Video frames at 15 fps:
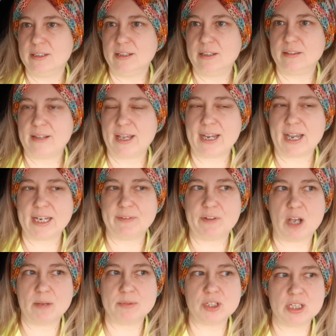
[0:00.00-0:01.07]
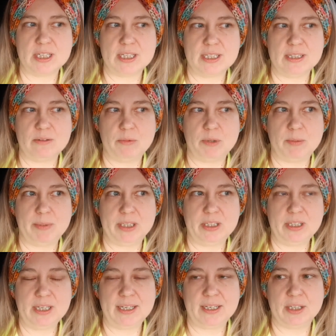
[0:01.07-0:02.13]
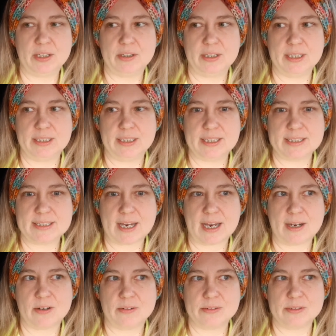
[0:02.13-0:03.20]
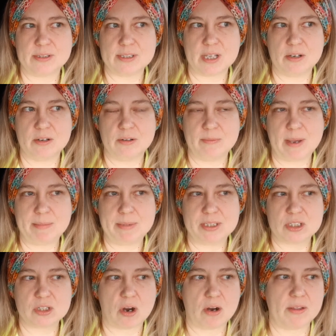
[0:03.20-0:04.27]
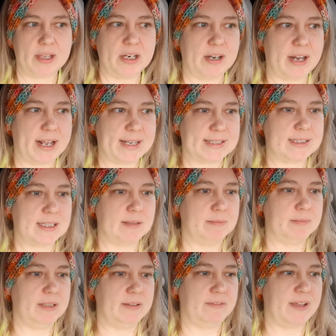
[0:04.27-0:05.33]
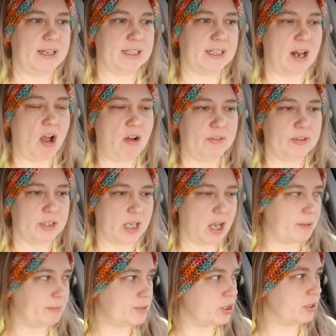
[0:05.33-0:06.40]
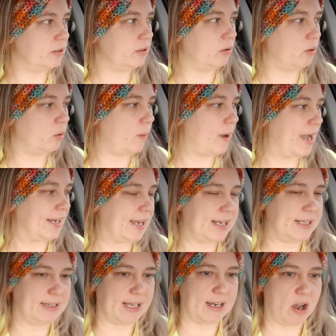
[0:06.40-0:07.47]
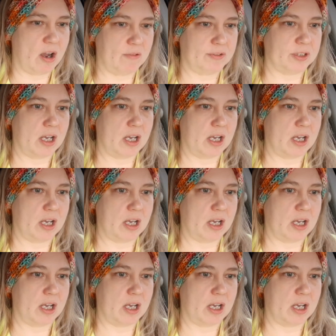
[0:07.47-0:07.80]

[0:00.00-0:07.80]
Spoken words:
that kind of option it would be good here in this town, so maybe start there and ask them if they could offer the option, or why can't they offer the